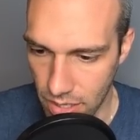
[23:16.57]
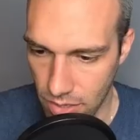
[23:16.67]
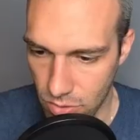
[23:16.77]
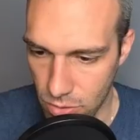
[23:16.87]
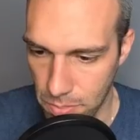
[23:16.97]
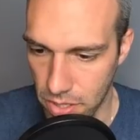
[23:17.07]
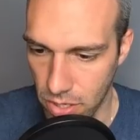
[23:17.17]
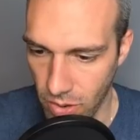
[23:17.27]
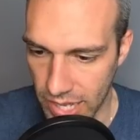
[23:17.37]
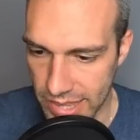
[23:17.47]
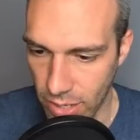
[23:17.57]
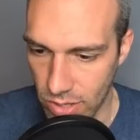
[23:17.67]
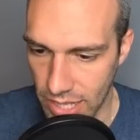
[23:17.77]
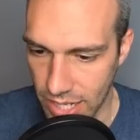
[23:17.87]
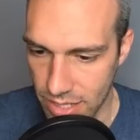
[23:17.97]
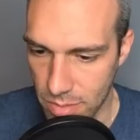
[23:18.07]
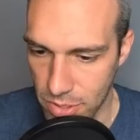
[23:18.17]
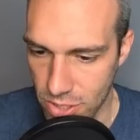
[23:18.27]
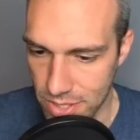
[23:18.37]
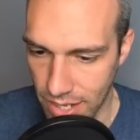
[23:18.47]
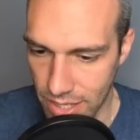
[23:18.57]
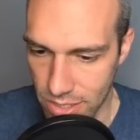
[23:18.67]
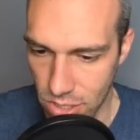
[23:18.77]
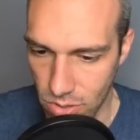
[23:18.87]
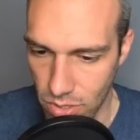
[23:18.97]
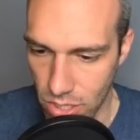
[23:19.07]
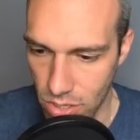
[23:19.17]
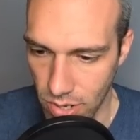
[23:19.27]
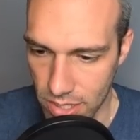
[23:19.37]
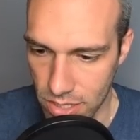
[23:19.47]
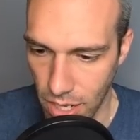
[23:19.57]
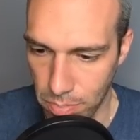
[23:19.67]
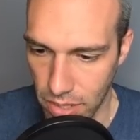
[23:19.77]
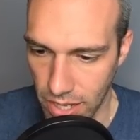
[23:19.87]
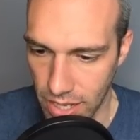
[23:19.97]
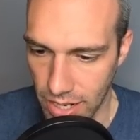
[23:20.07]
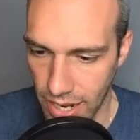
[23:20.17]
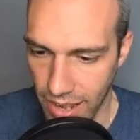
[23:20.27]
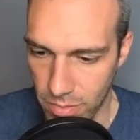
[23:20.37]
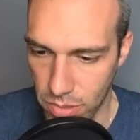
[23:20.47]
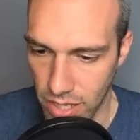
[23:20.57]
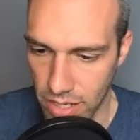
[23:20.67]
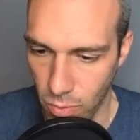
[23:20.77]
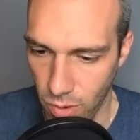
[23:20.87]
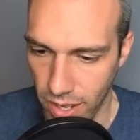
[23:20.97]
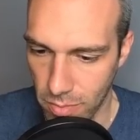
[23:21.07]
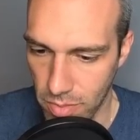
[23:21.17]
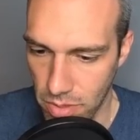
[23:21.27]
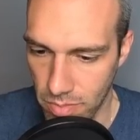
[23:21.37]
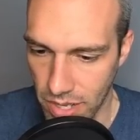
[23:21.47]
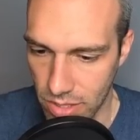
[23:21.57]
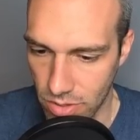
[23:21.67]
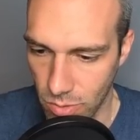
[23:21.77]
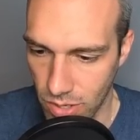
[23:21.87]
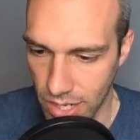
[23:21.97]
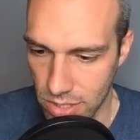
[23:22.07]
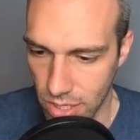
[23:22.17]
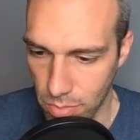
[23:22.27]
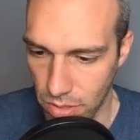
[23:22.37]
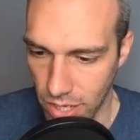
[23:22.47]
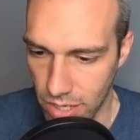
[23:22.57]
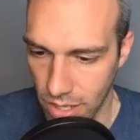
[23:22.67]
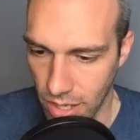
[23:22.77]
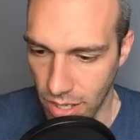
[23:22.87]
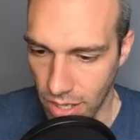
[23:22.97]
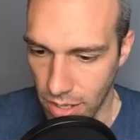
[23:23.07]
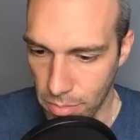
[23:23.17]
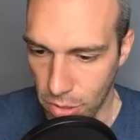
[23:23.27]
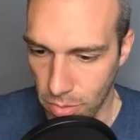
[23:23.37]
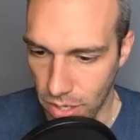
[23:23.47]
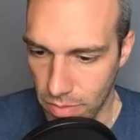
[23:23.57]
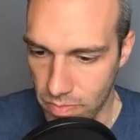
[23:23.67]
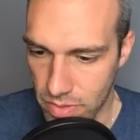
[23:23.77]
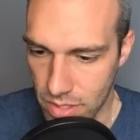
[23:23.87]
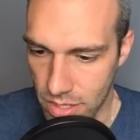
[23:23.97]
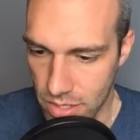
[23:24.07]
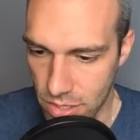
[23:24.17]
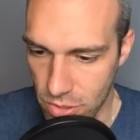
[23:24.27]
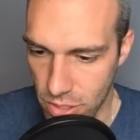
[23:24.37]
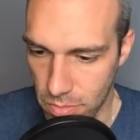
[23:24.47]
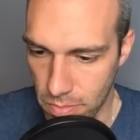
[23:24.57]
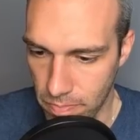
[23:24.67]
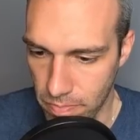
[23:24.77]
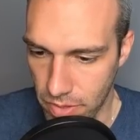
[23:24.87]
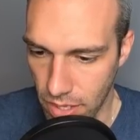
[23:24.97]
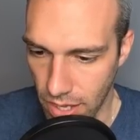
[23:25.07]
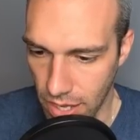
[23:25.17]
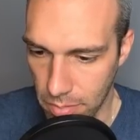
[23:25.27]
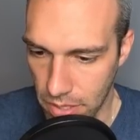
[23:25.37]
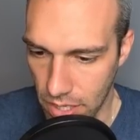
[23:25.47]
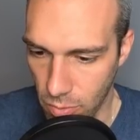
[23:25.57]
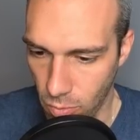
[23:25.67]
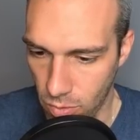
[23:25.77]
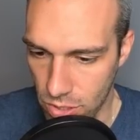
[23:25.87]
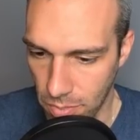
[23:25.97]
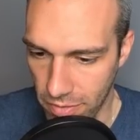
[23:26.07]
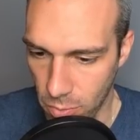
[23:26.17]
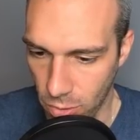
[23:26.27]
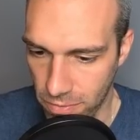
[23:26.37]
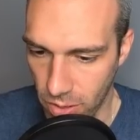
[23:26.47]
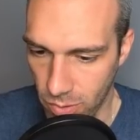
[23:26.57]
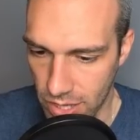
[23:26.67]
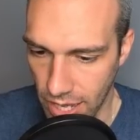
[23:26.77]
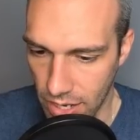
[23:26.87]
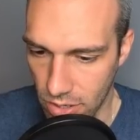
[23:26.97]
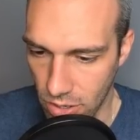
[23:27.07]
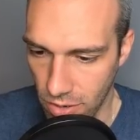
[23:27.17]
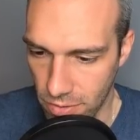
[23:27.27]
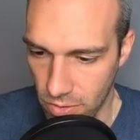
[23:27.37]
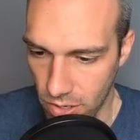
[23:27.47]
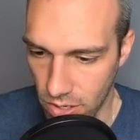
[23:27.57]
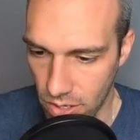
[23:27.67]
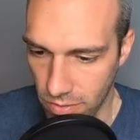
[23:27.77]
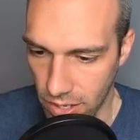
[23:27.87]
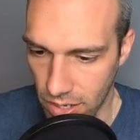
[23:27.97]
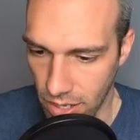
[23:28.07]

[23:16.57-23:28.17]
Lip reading: Roberto, I doubt the lack of submissions has anything to do with you. I stopped playing. I haven't played in a while. Maybe I'm not the only one. I started playing Pokemon TCG P, which I'm having more fun with. I don't know if you've heard of it.